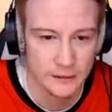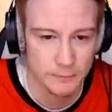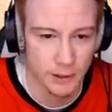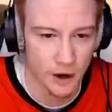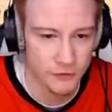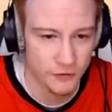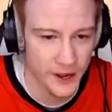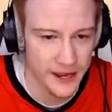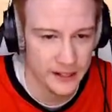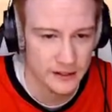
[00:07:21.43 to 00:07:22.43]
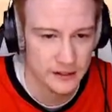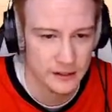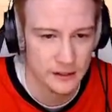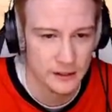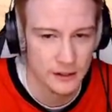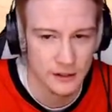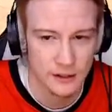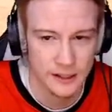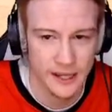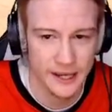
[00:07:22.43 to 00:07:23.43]
Pump fake.
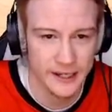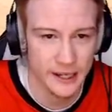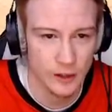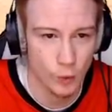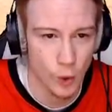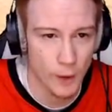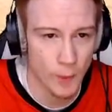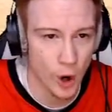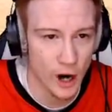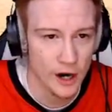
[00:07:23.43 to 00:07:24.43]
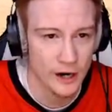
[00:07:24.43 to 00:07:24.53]
Kick it. One more.